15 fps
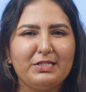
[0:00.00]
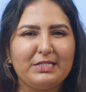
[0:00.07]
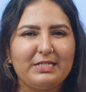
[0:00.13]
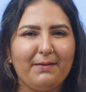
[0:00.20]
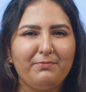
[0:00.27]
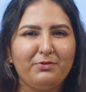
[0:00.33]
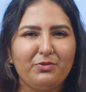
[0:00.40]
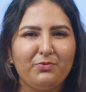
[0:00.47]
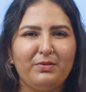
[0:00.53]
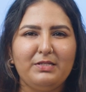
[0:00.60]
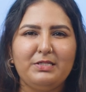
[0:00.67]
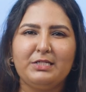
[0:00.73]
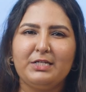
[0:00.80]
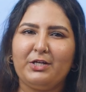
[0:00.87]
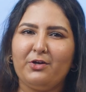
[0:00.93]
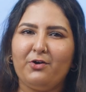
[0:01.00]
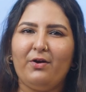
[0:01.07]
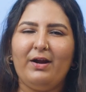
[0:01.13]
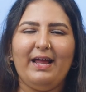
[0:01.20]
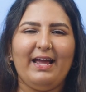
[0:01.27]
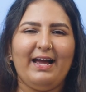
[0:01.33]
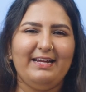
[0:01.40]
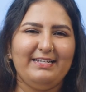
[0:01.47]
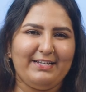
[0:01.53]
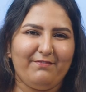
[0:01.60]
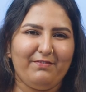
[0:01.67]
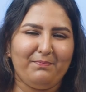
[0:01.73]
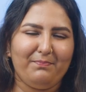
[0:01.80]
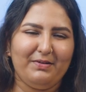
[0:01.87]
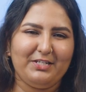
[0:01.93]
step towards secure AI
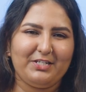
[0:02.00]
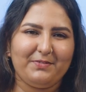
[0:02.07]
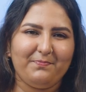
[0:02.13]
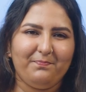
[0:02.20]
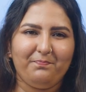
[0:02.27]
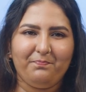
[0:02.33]
development.